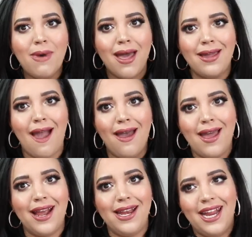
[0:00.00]
my
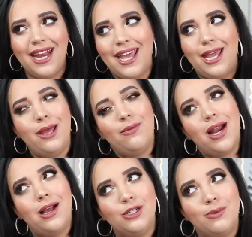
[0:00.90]
god, I need
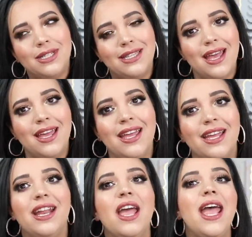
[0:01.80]
it
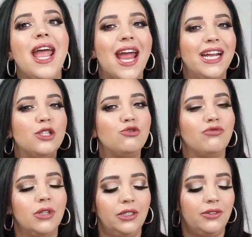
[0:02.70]
100%, and it's
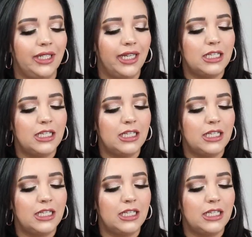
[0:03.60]
really, really